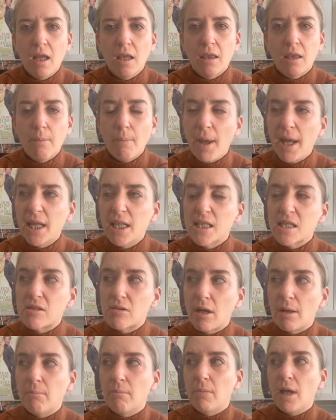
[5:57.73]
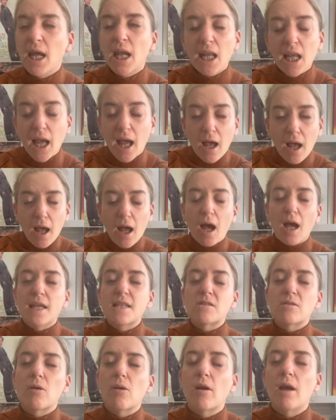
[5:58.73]
The mainstream media, I
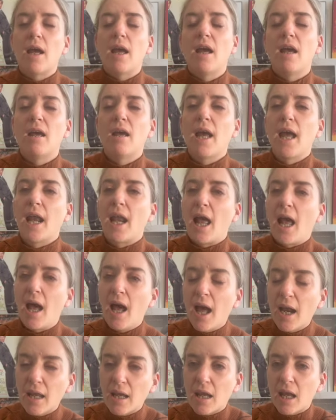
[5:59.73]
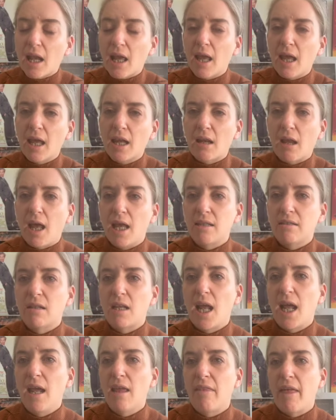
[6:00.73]
saw an article, a headline
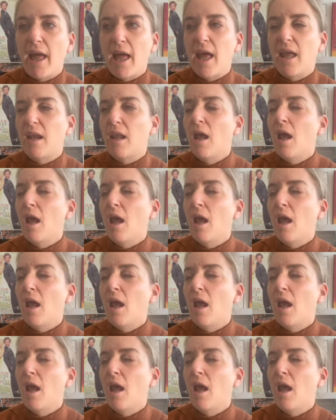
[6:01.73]
today that